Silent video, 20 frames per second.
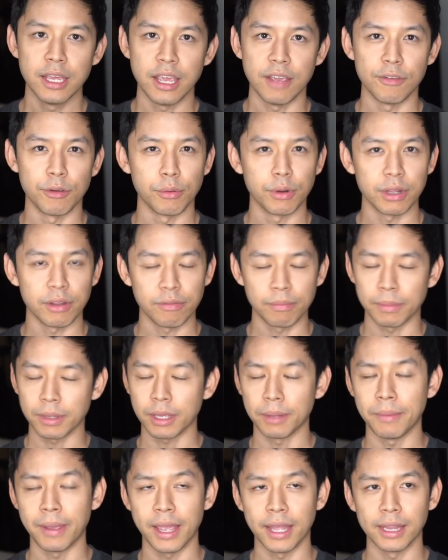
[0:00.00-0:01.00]
If you're running it from the
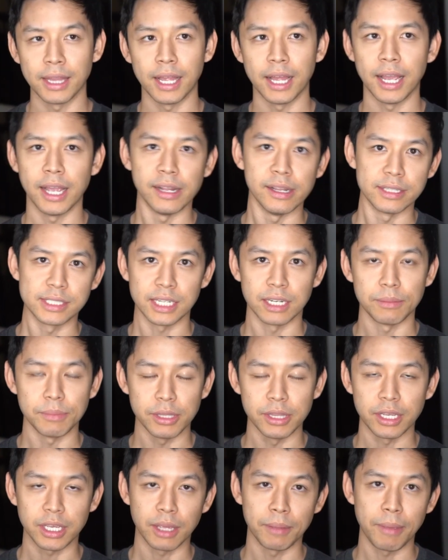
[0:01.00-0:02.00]
command line, it's going to
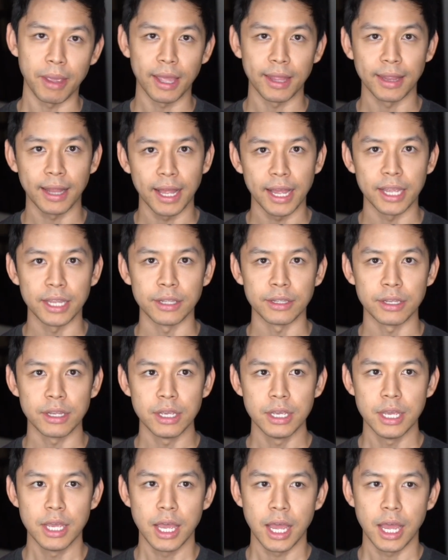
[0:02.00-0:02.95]
be the command line